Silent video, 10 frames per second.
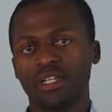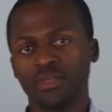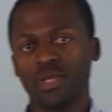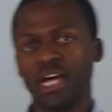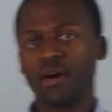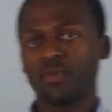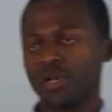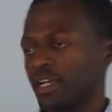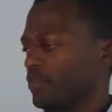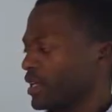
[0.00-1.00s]
So now
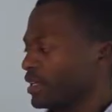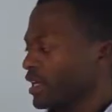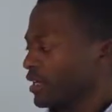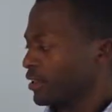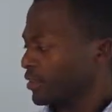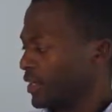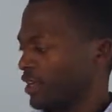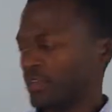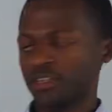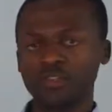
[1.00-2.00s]
whenever
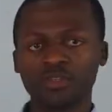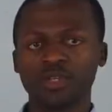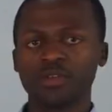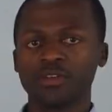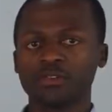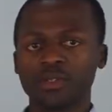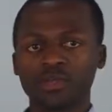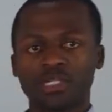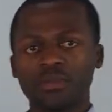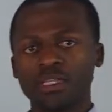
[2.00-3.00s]
whenever you, you have
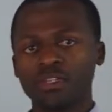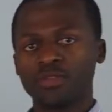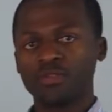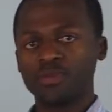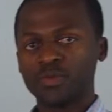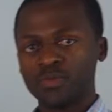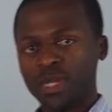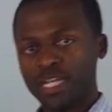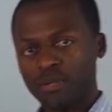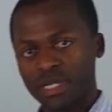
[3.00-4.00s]
sold something, you've
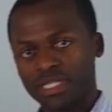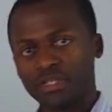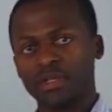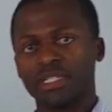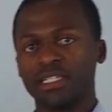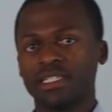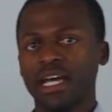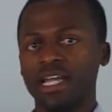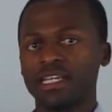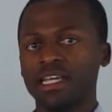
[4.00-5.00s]
made a particular
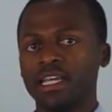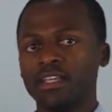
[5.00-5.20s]
design,